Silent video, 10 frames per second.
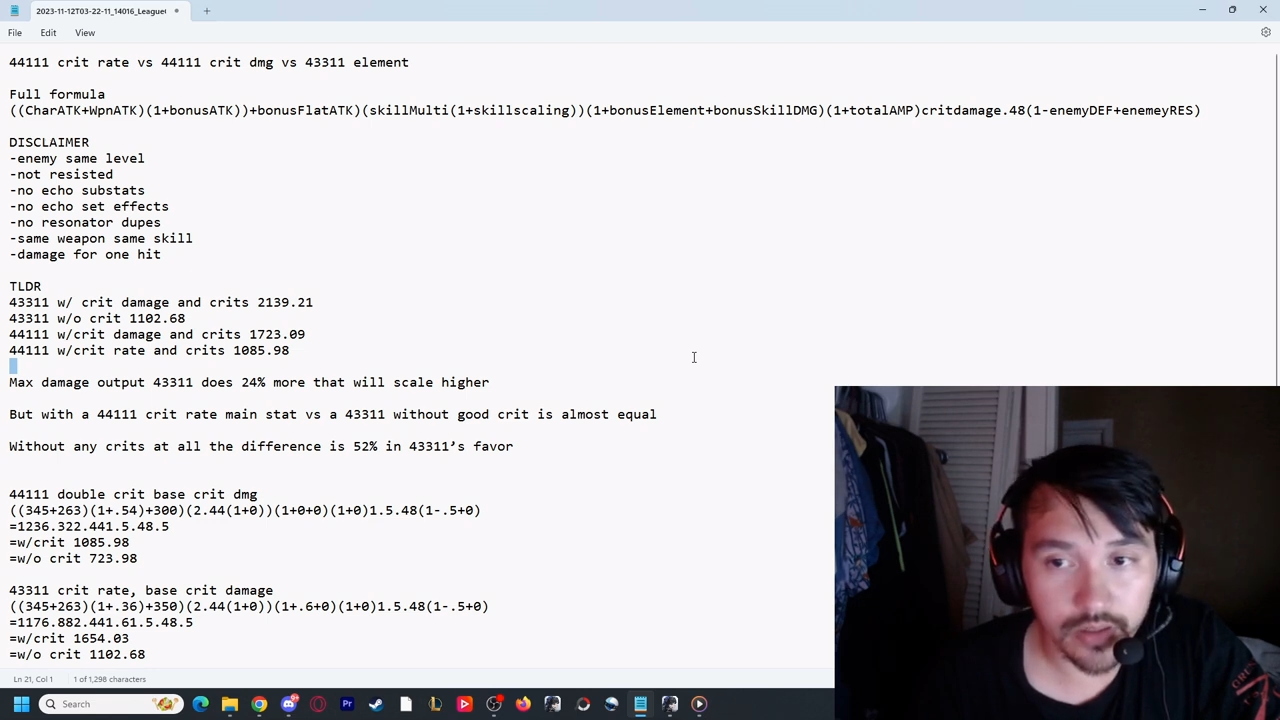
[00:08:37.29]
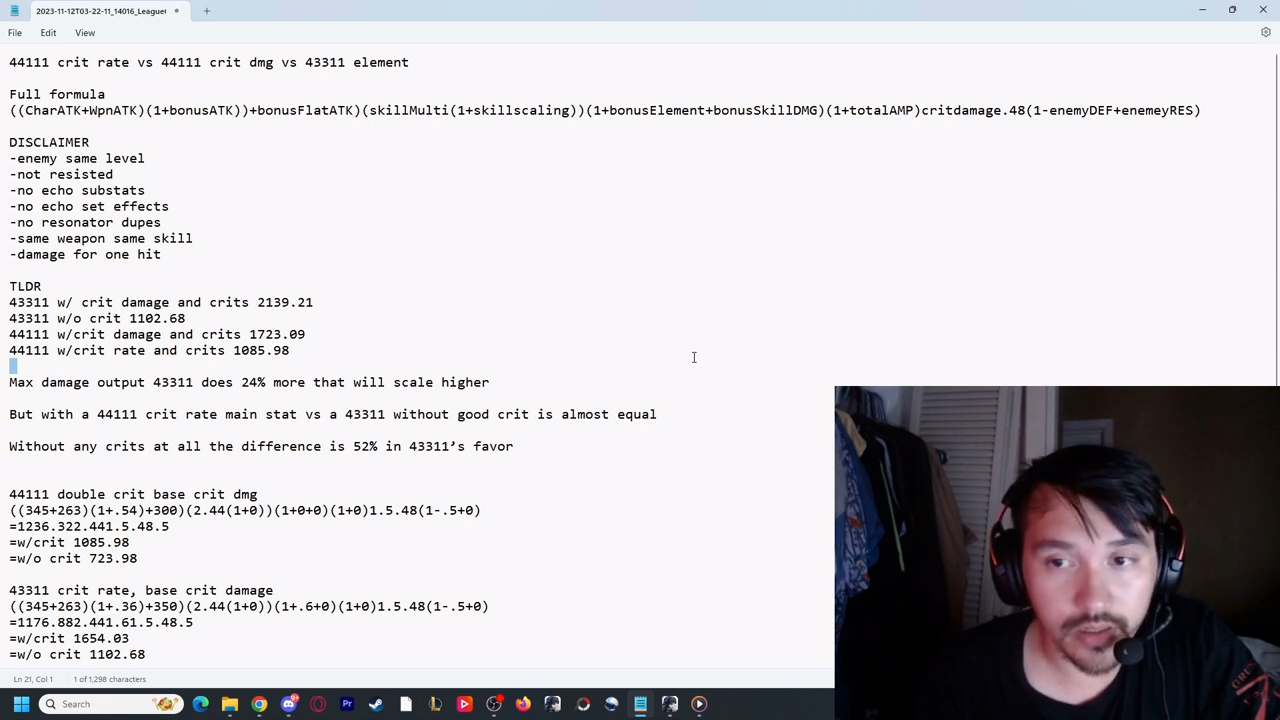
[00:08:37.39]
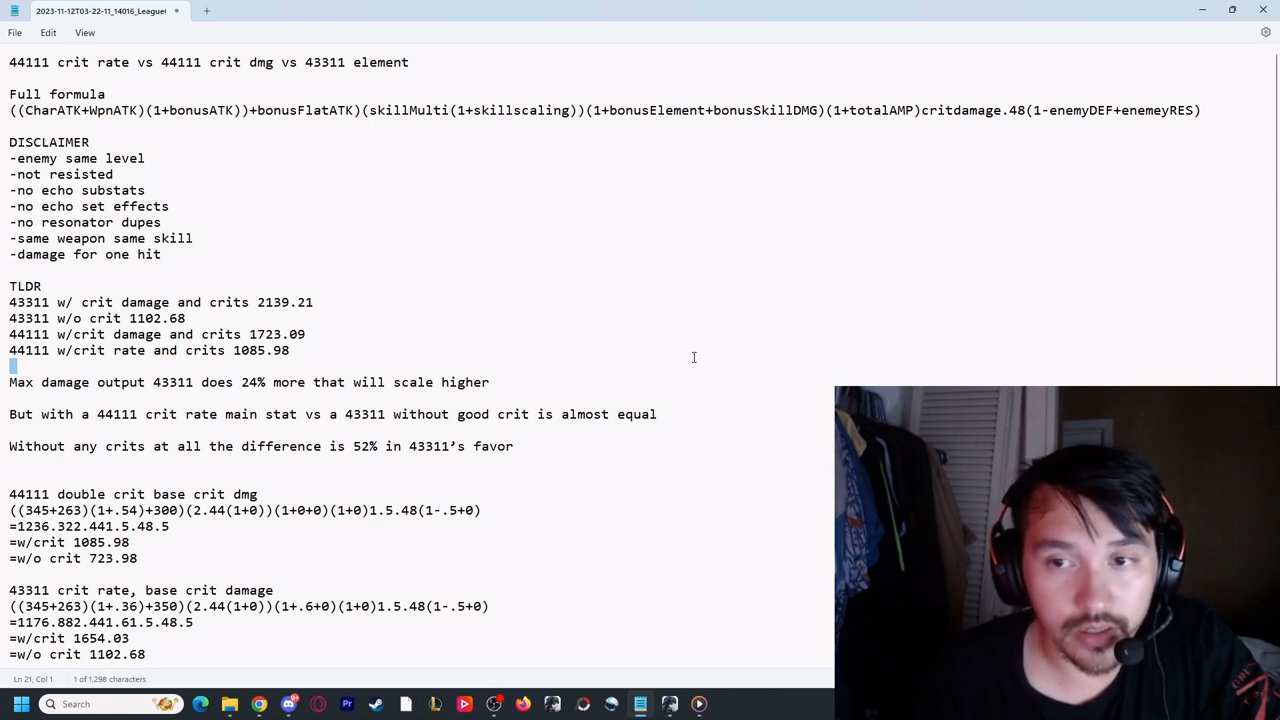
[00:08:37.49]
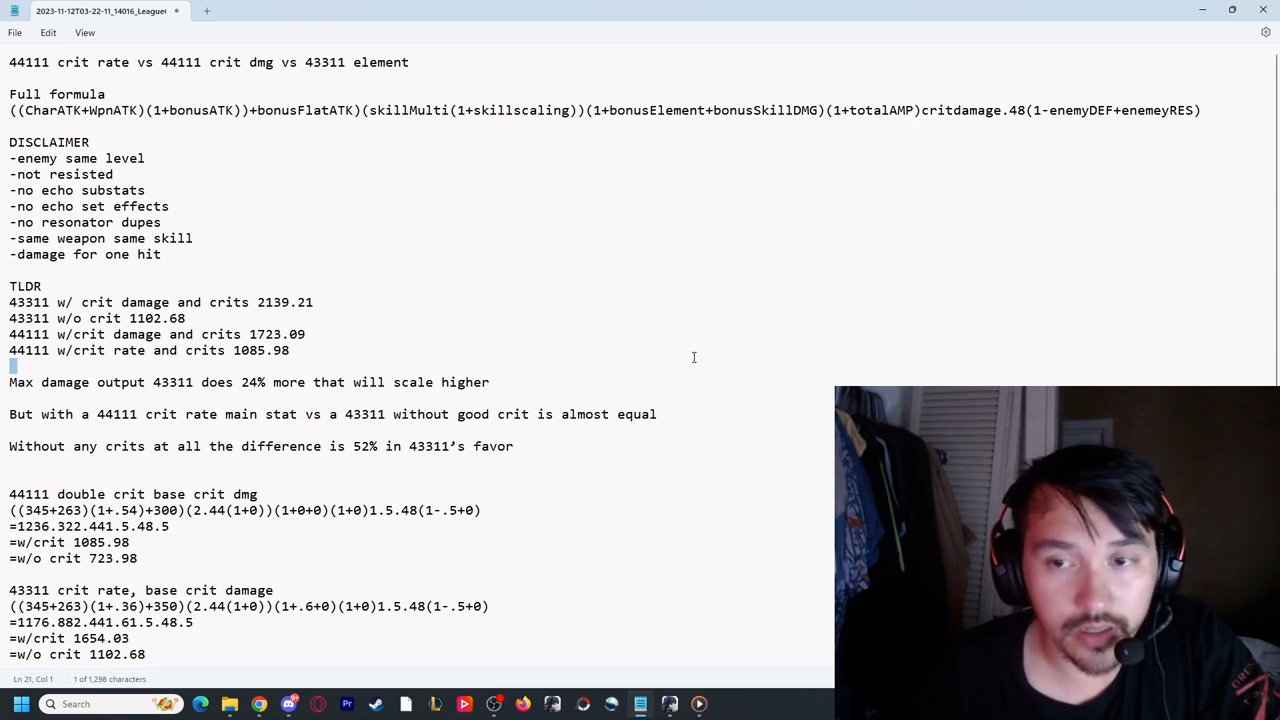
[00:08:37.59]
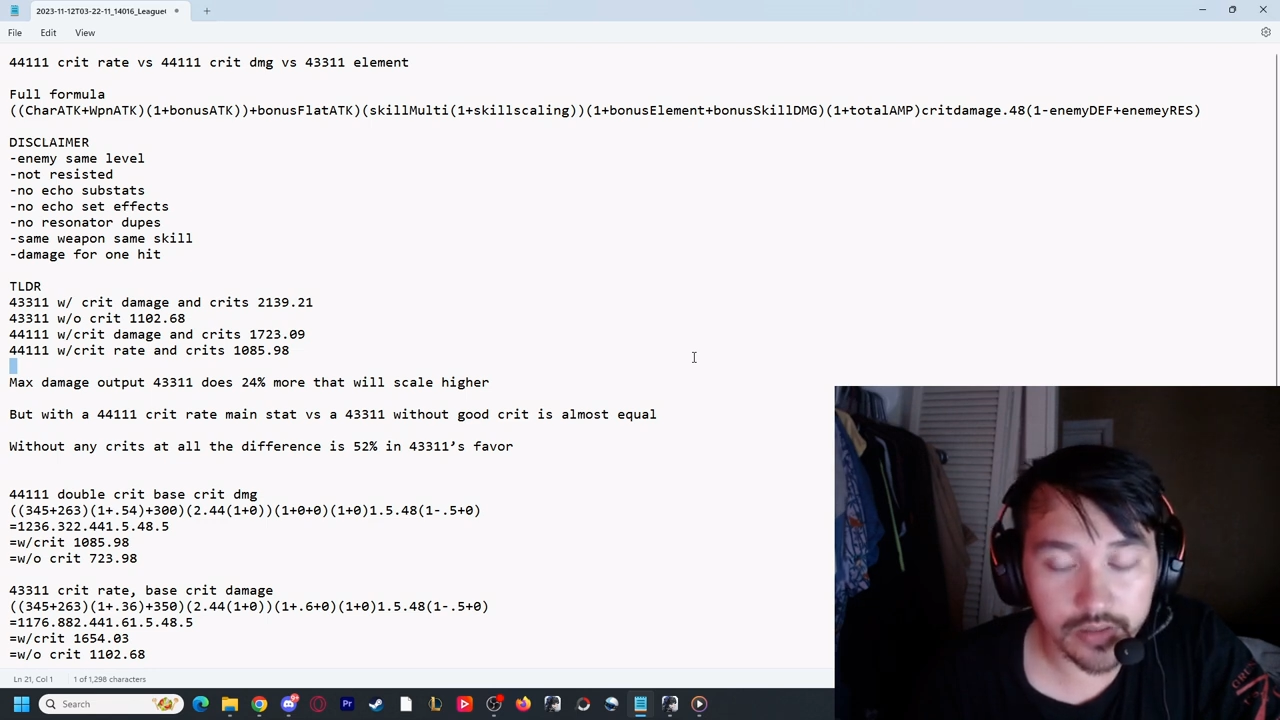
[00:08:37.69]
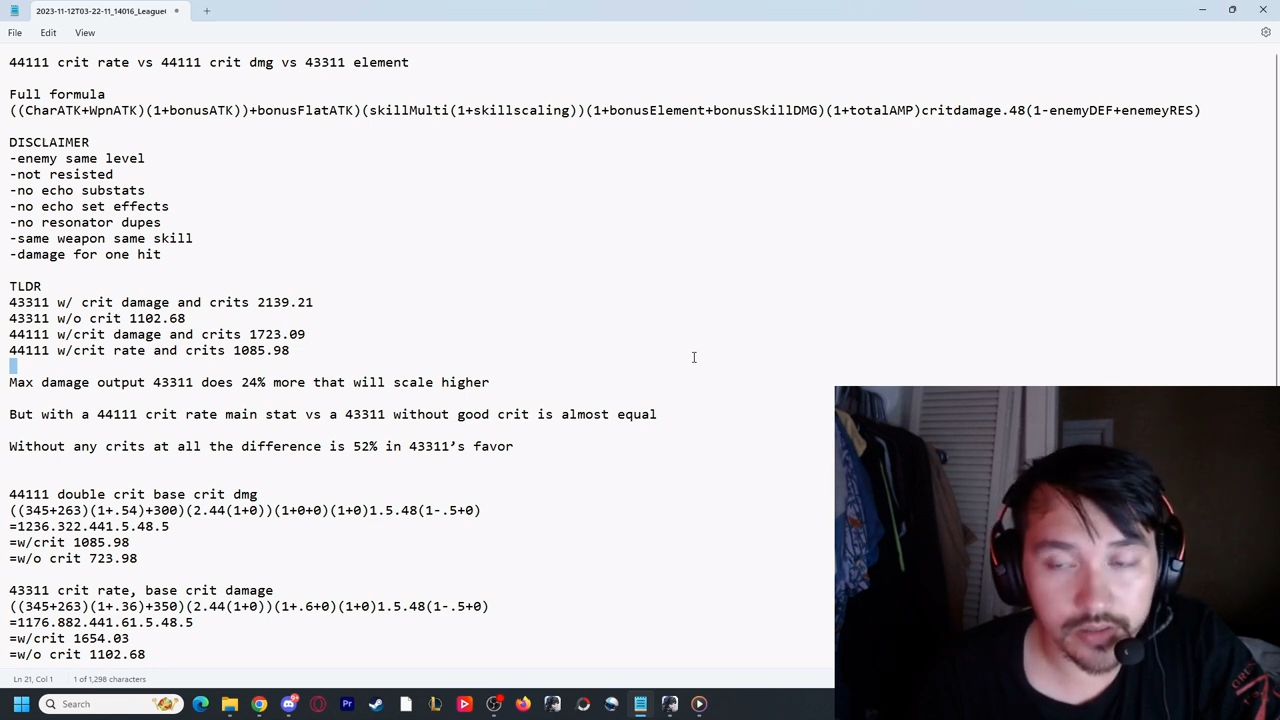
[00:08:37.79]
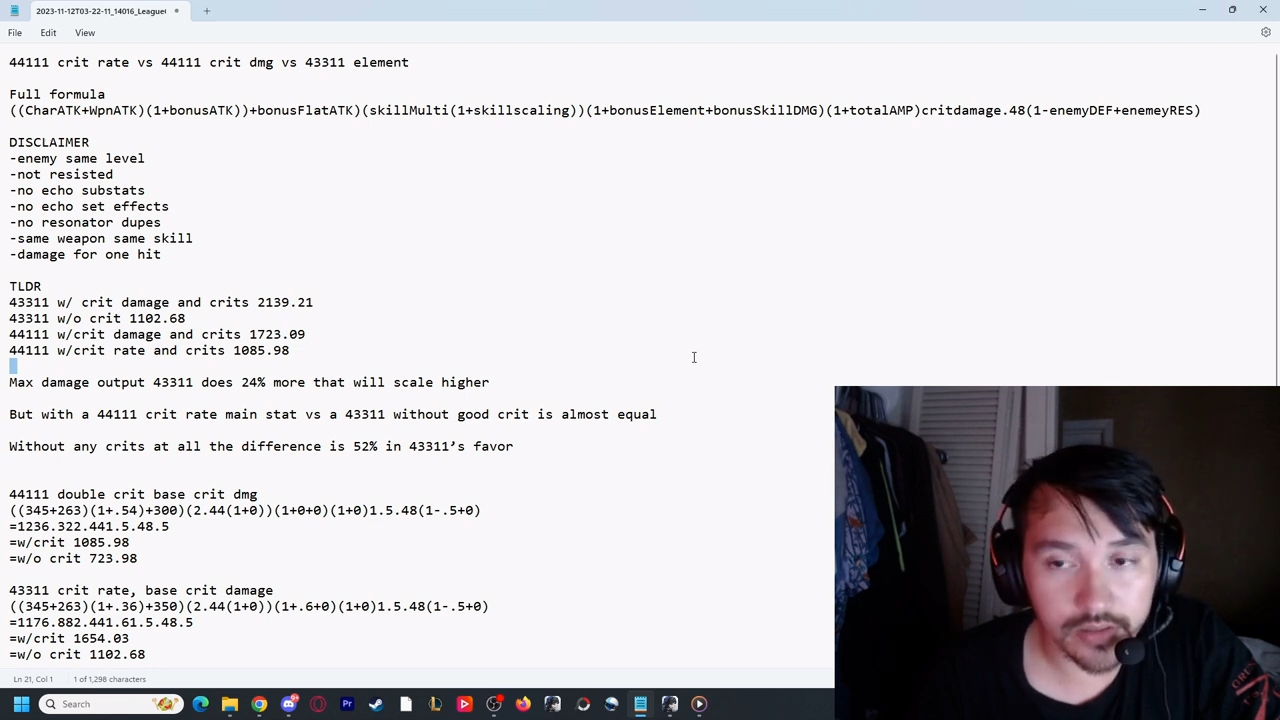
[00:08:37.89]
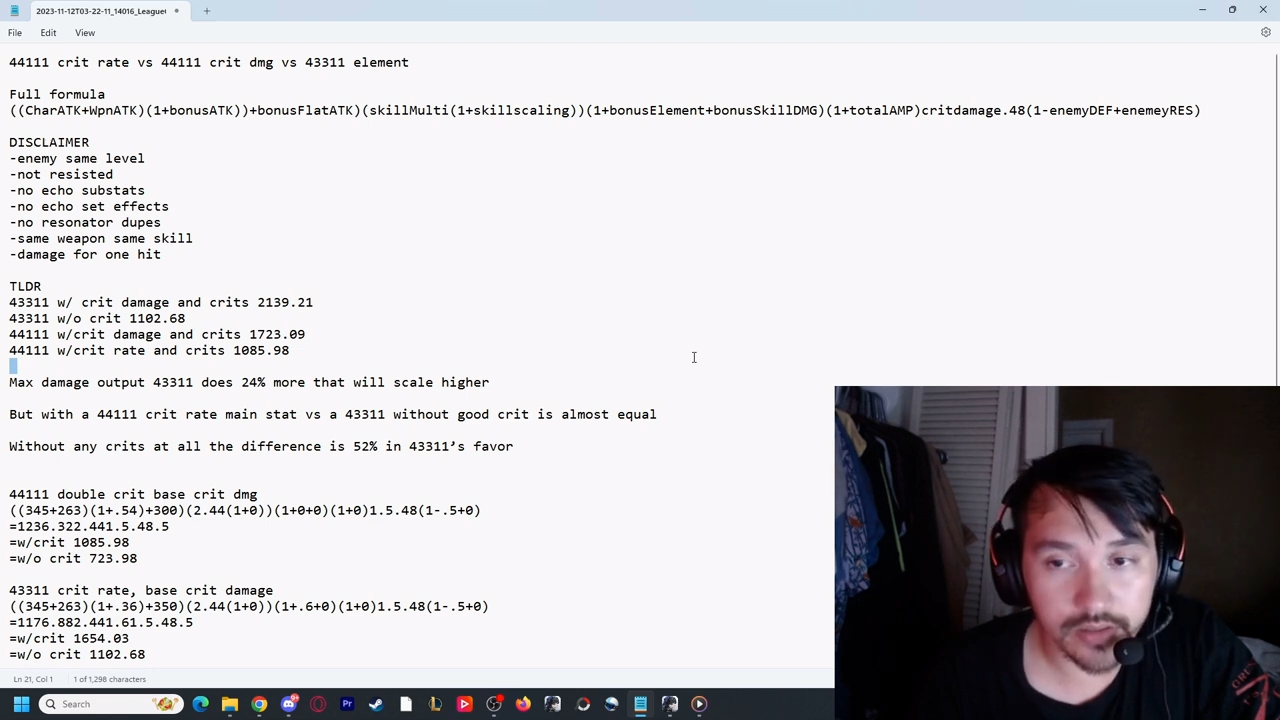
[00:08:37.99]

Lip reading: This